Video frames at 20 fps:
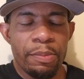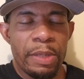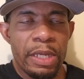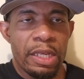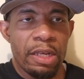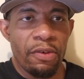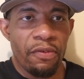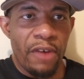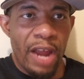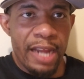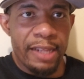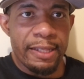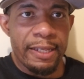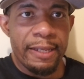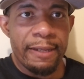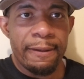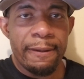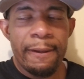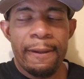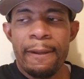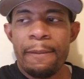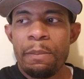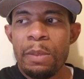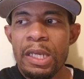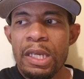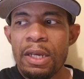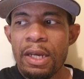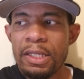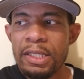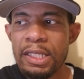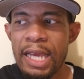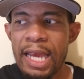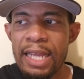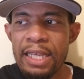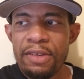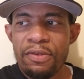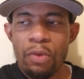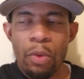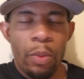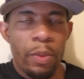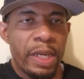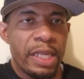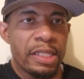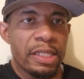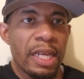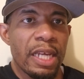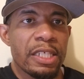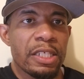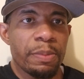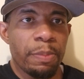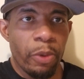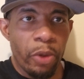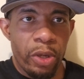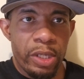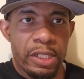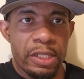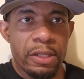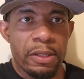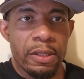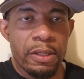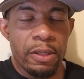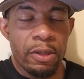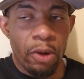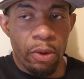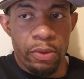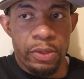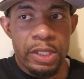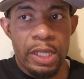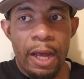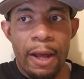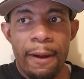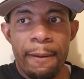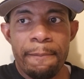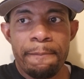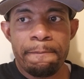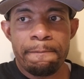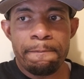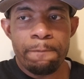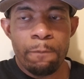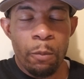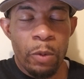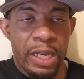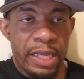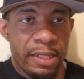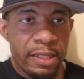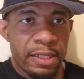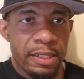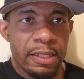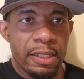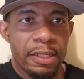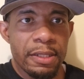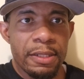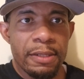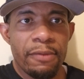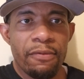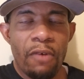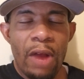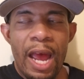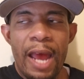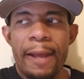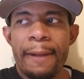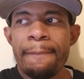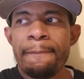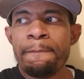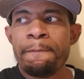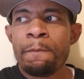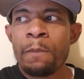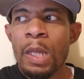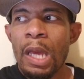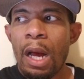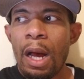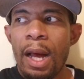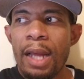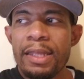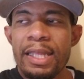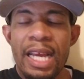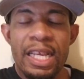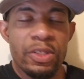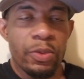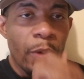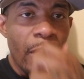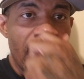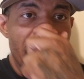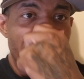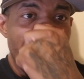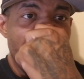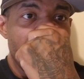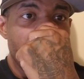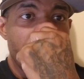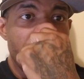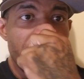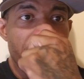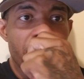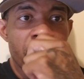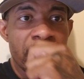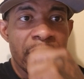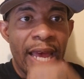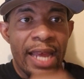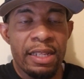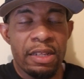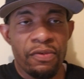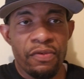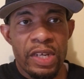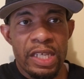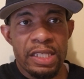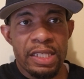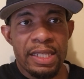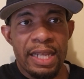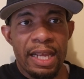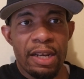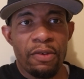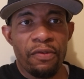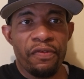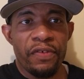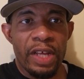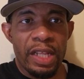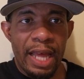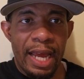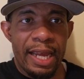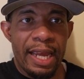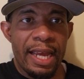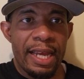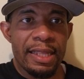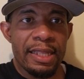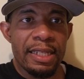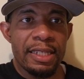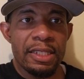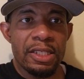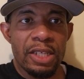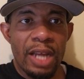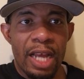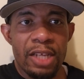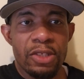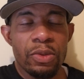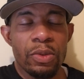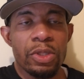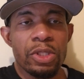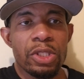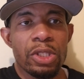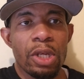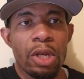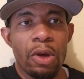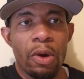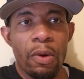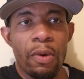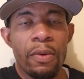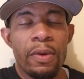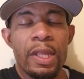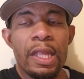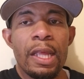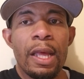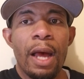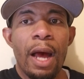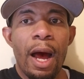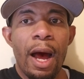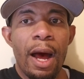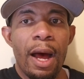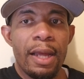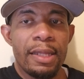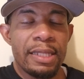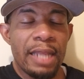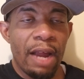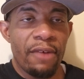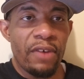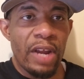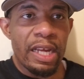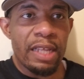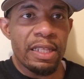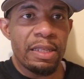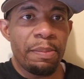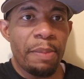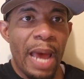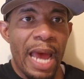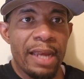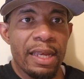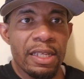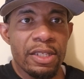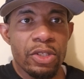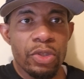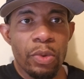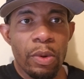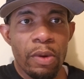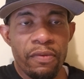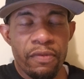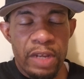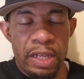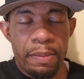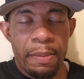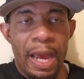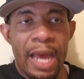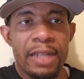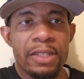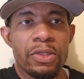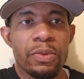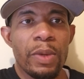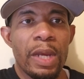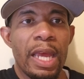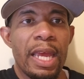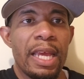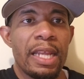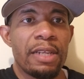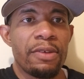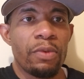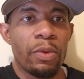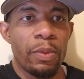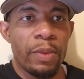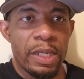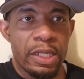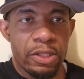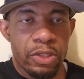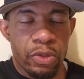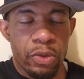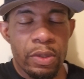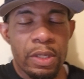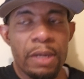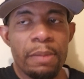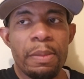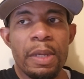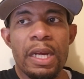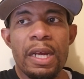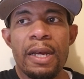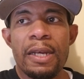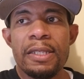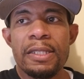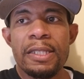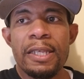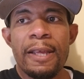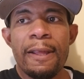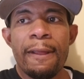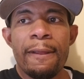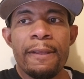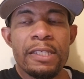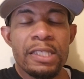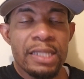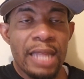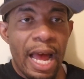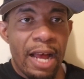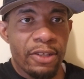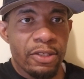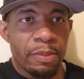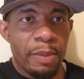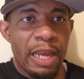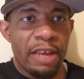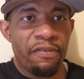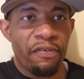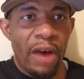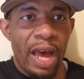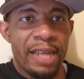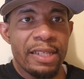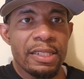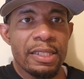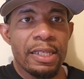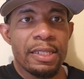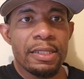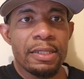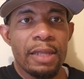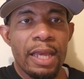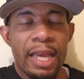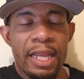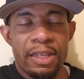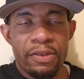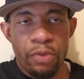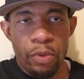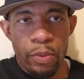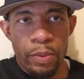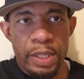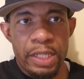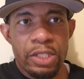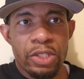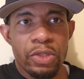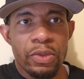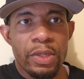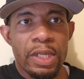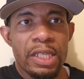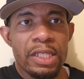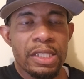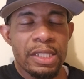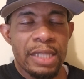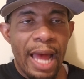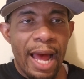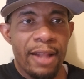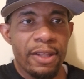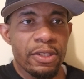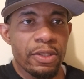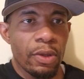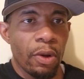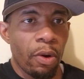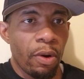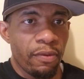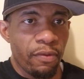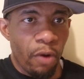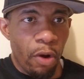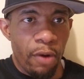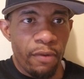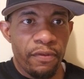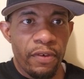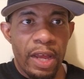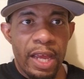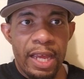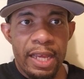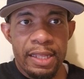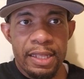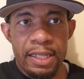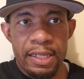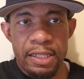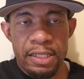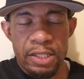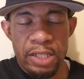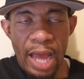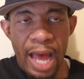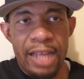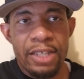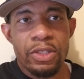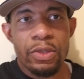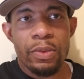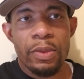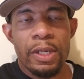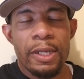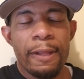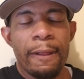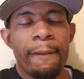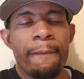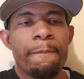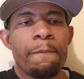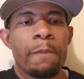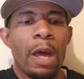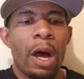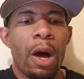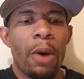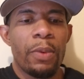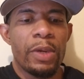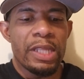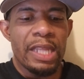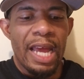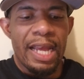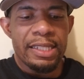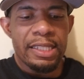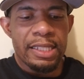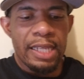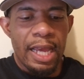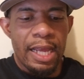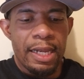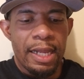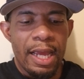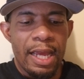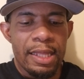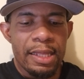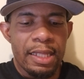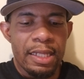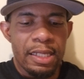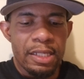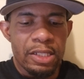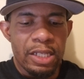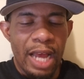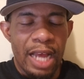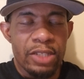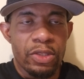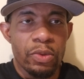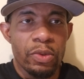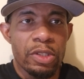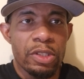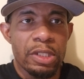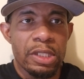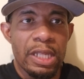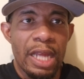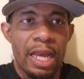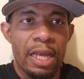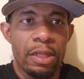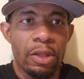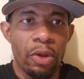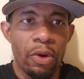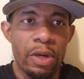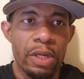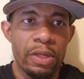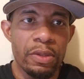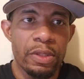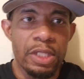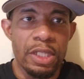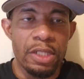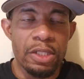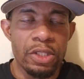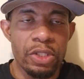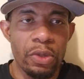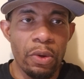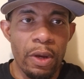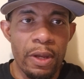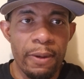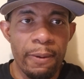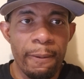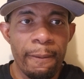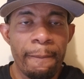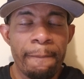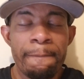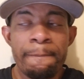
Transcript: be corrected because Andy Ruiz exploit those um, weaknesses, right? Uh, that's why a lot of people cite the reason they don't feel like Anthony Joshua should go uh, directly back into a rematch with Andy Ruiz Jr. because styles make fights, and Andy Ruiz Jr.'s style is all wrong for Anthony Joshua. Uh, with that said, Anthony Joshua is staying loyal to the soil